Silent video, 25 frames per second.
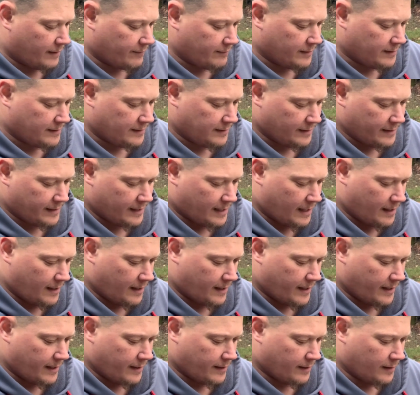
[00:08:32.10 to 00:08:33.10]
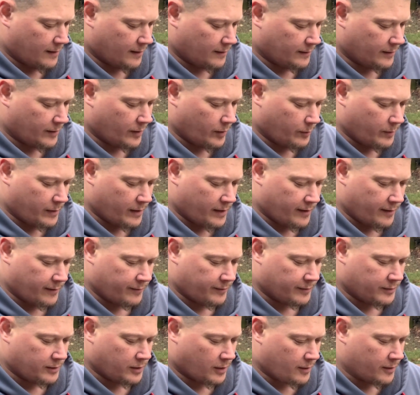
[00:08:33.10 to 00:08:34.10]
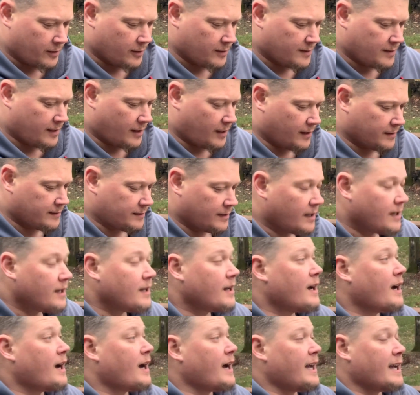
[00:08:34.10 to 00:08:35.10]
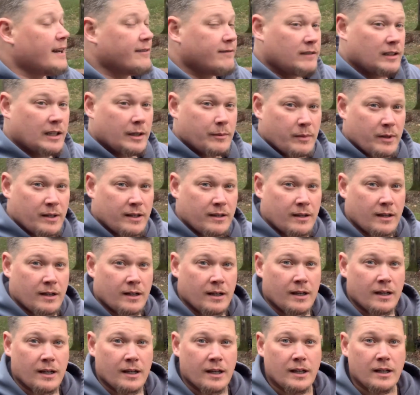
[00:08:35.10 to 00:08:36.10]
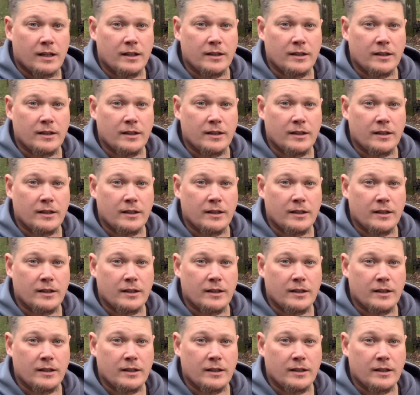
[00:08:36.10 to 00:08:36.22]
Obviously, I like a little bit of tartar sauce. I have lemon